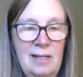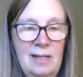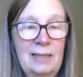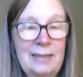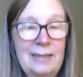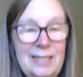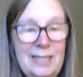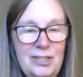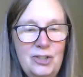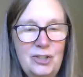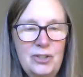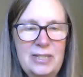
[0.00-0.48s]

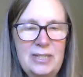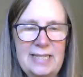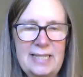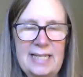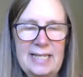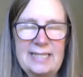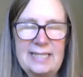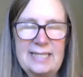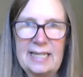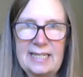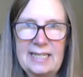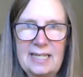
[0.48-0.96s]
Lizard
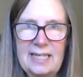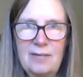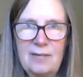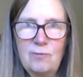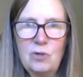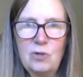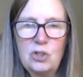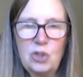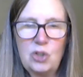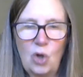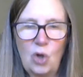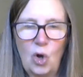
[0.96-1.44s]
says that
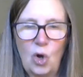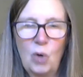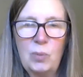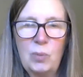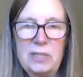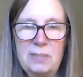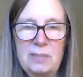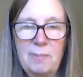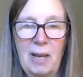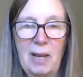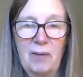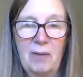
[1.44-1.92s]
givers
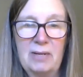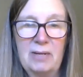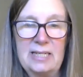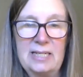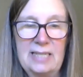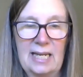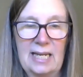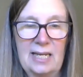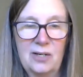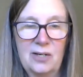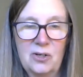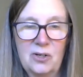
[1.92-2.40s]
always marry
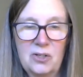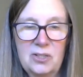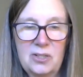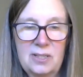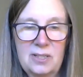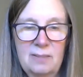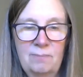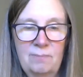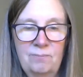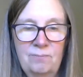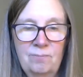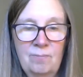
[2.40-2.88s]

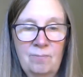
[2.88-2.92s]
takers.